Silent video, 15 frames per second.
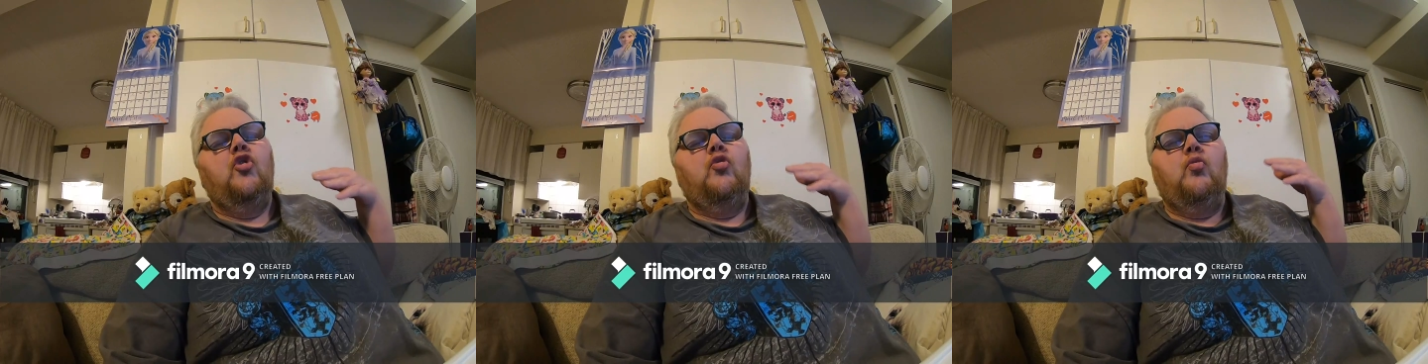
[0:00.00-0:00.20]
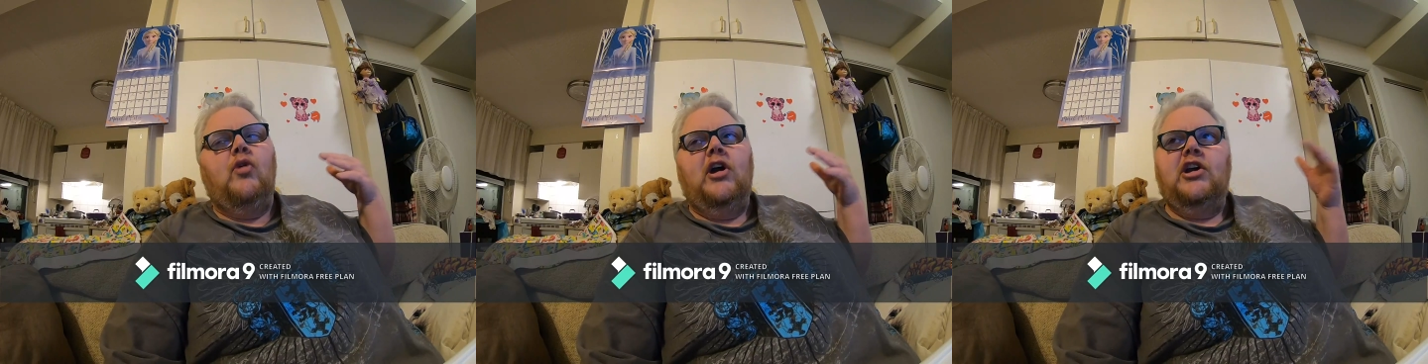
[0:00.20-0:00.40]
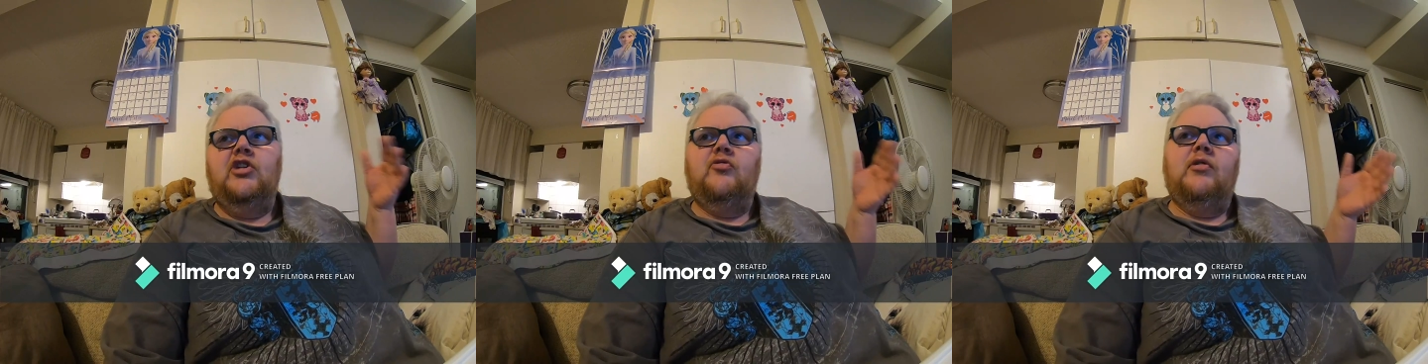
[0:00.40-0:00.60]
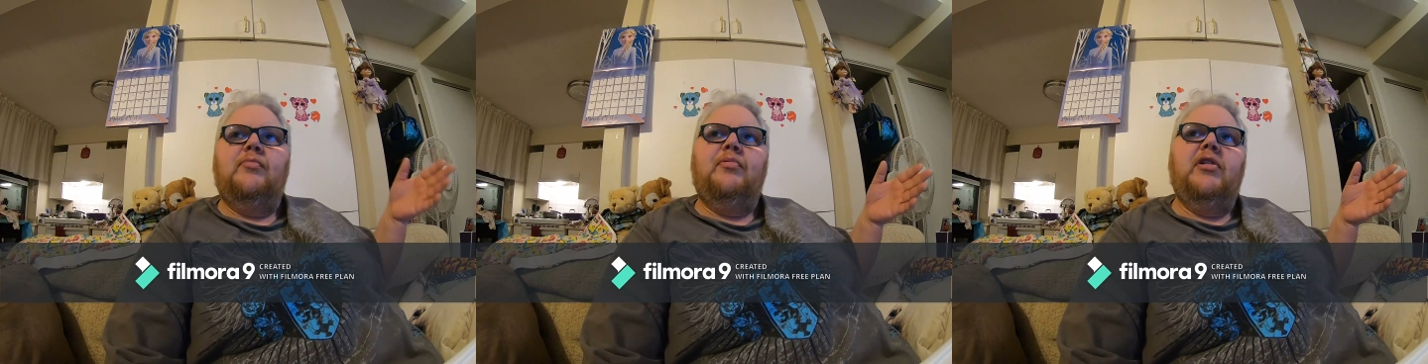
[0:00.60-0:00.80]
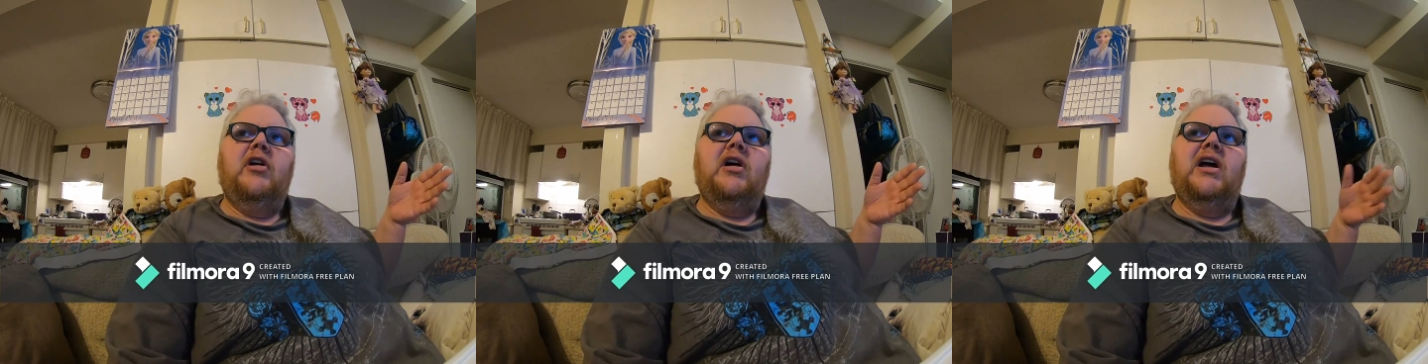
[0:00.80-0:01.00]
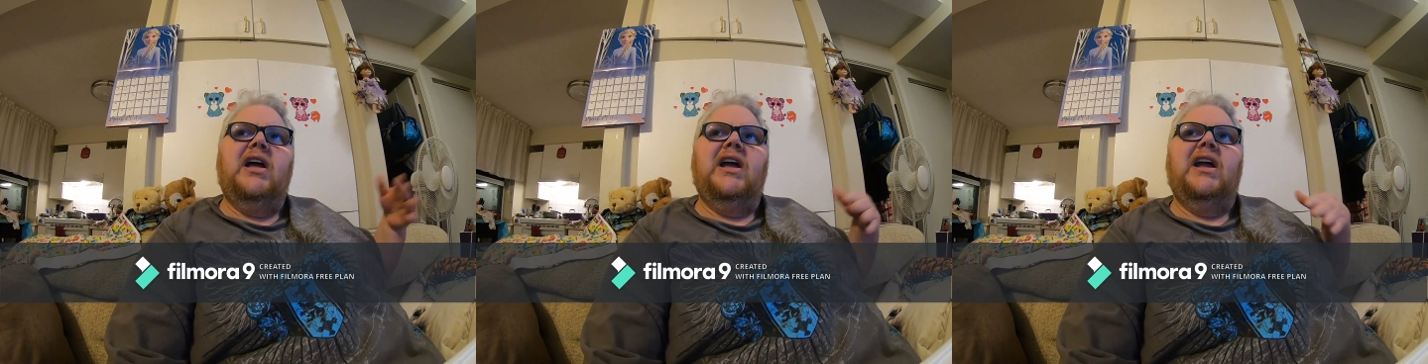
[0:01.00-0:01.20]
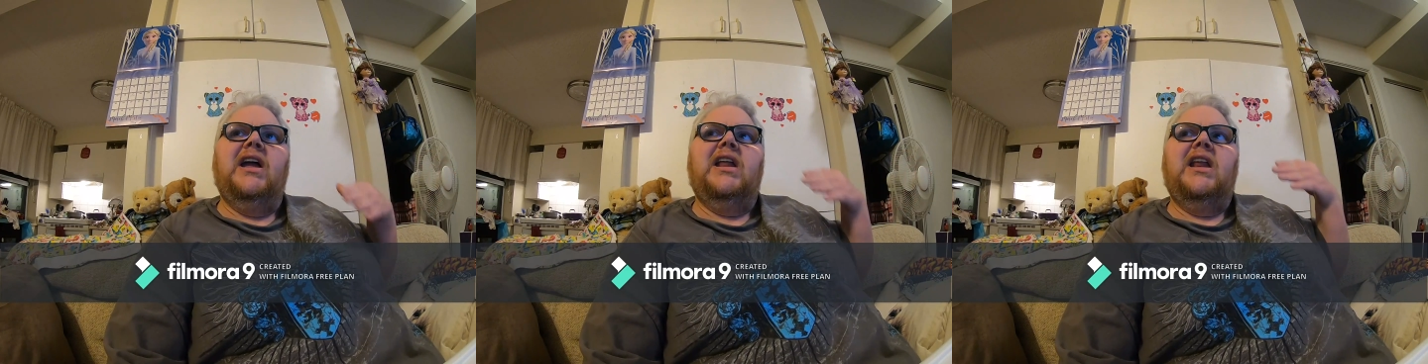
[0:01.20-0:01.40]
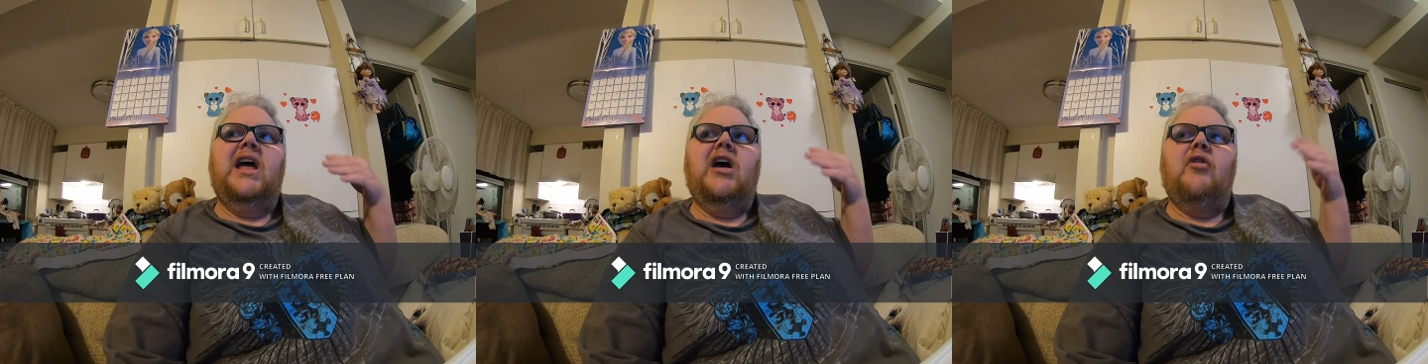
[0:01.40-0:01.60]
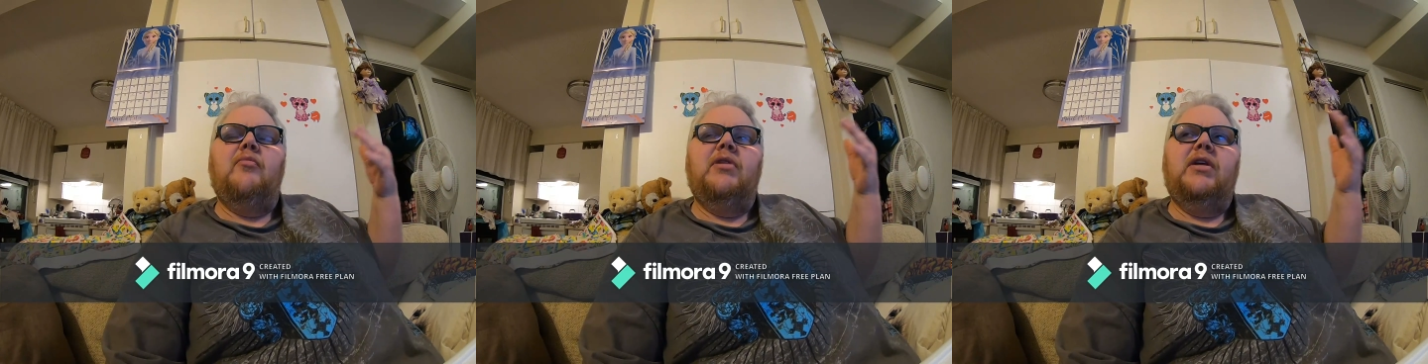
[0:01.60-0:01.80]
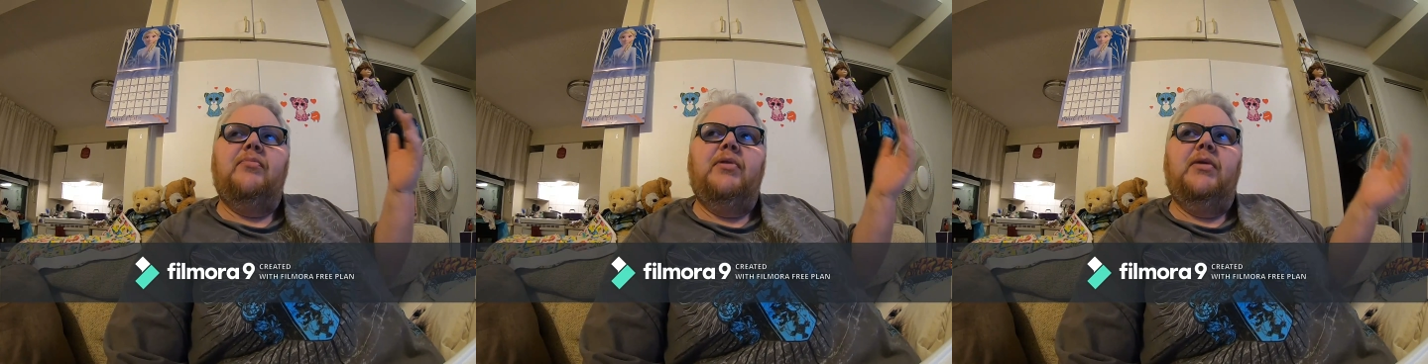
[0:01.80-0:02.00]
where you're applying and how
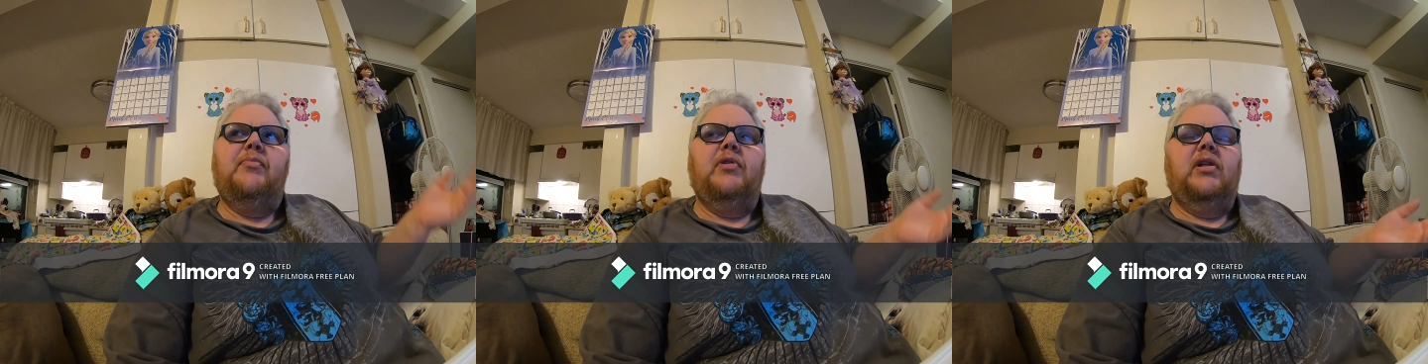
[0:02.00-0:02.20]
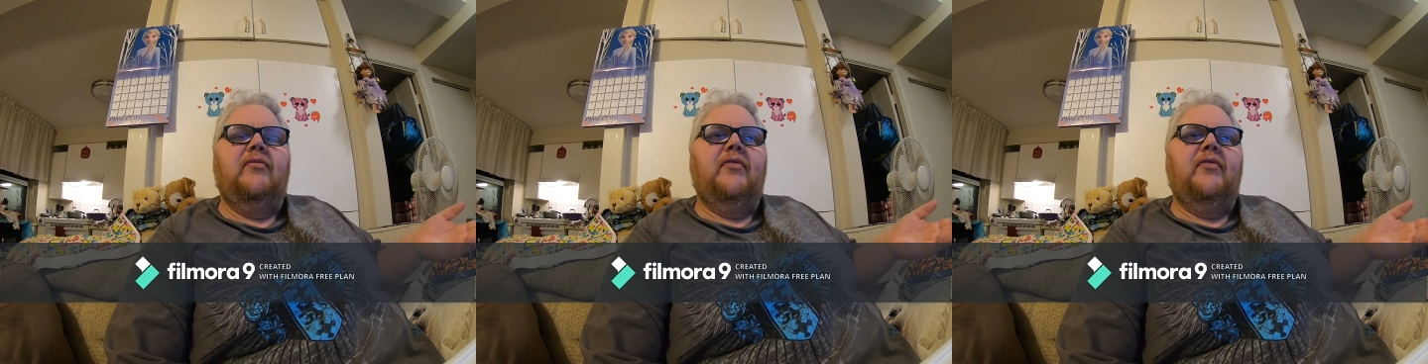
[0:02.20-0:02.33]
many people